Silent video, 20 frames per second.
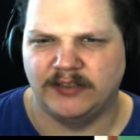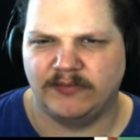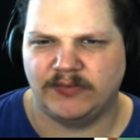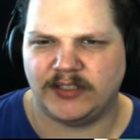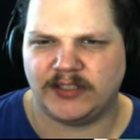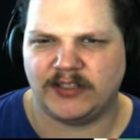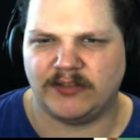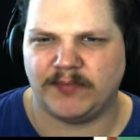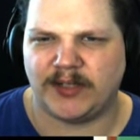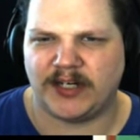
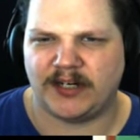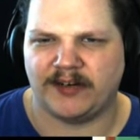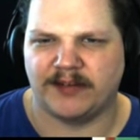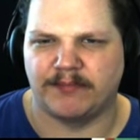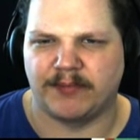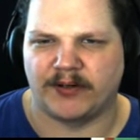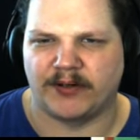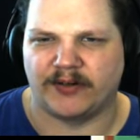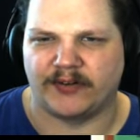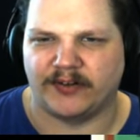Welcome
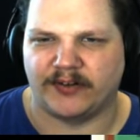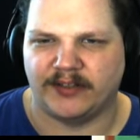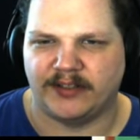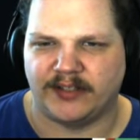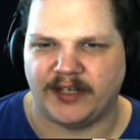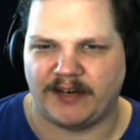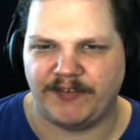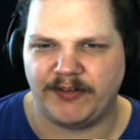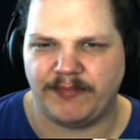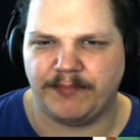to Burger.
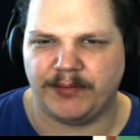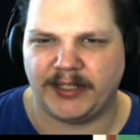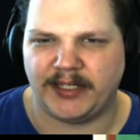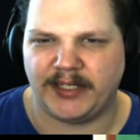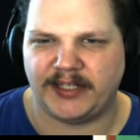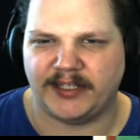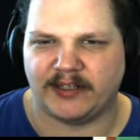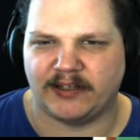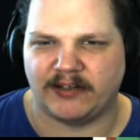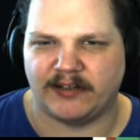Have you
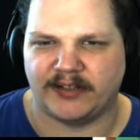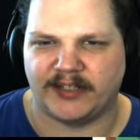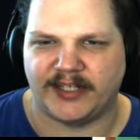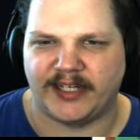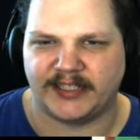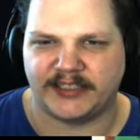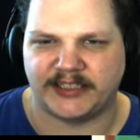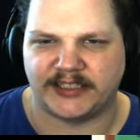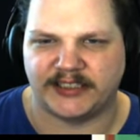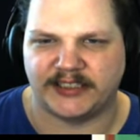played our
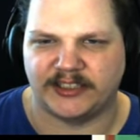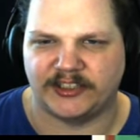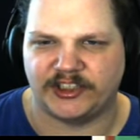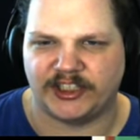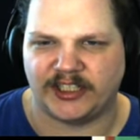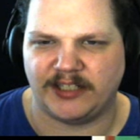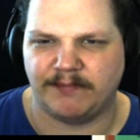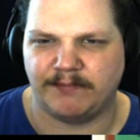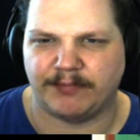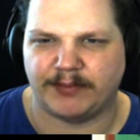Guess the
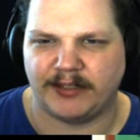Chicken